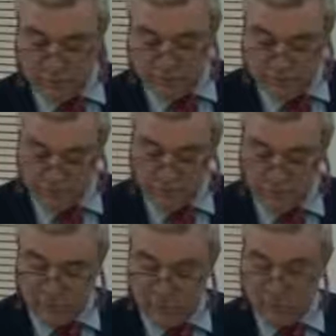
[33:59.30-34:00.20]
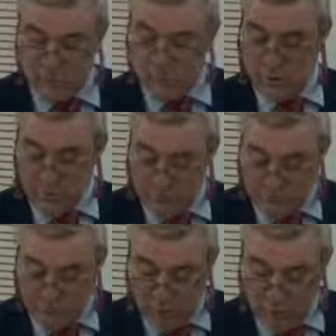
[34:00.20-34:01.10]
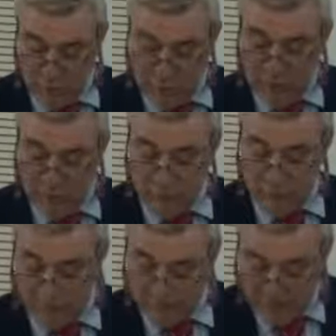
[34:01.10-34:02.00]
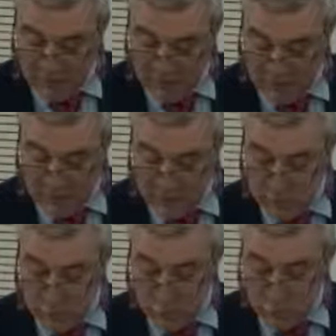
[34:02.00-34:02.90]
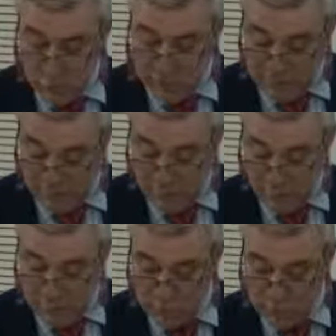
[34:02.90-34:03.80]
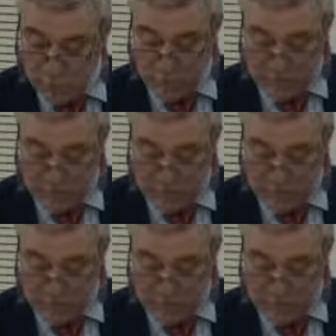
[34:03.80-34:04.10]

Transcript: of the system's overflow and return valves to include the